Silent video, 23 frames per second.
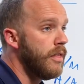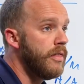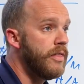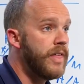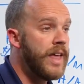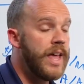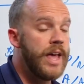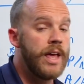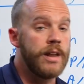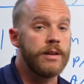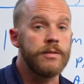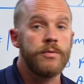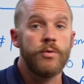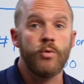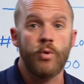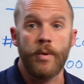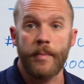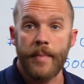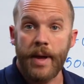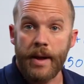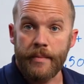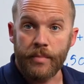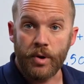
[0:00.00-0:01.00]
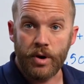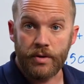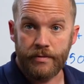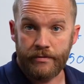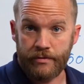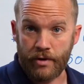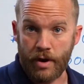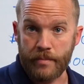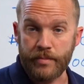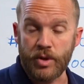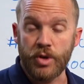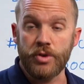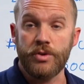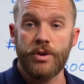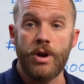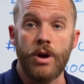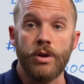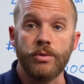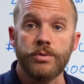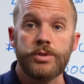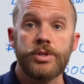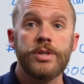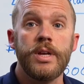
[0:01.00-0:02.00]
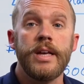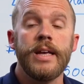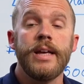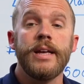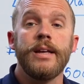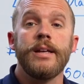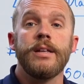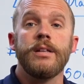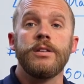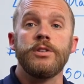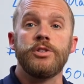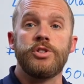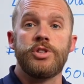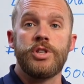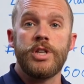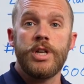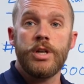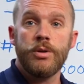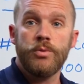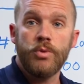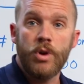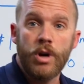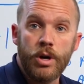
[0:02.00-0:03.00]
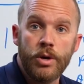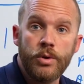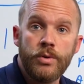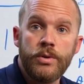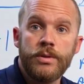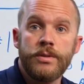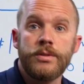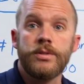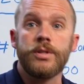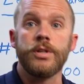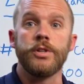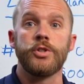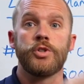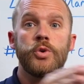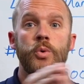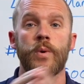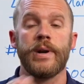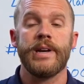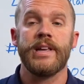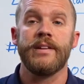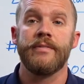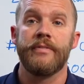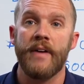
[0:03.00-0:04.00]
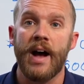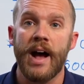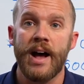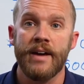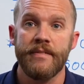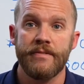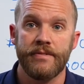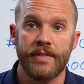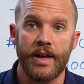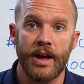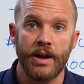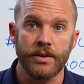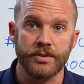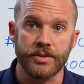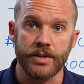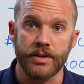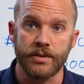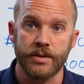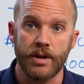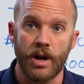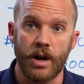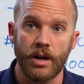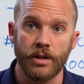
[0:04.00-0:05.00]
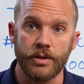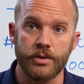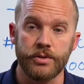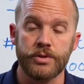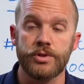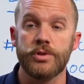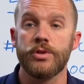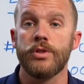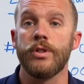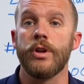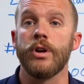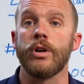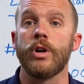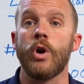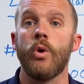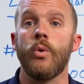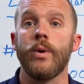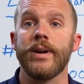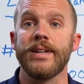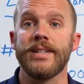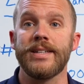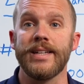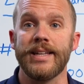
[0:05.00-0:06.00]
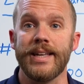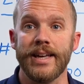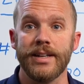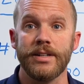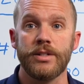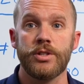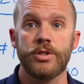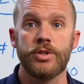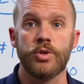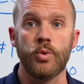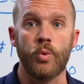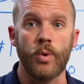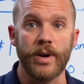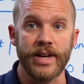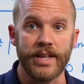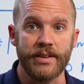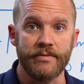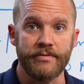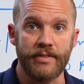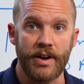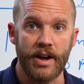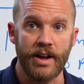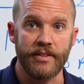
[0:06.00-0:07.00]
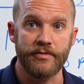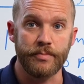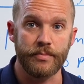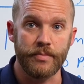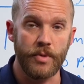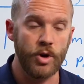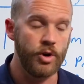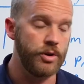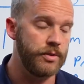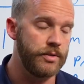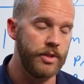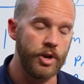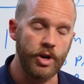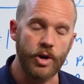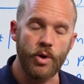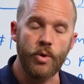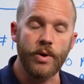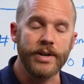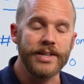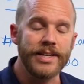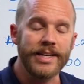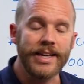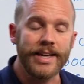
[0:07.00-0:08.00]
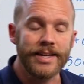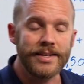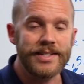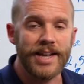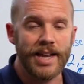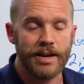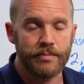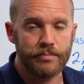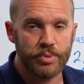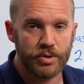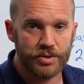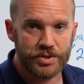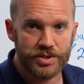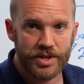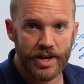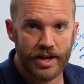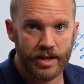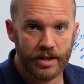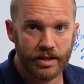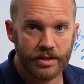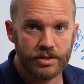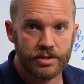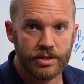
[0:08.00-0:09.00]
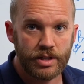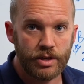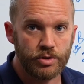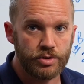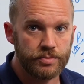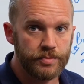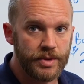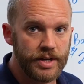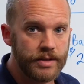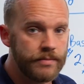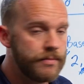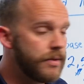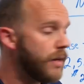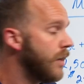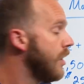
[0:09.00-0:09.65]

Then, remember from your notes, 0 to $25,000, they're going to get 10%, excuse me.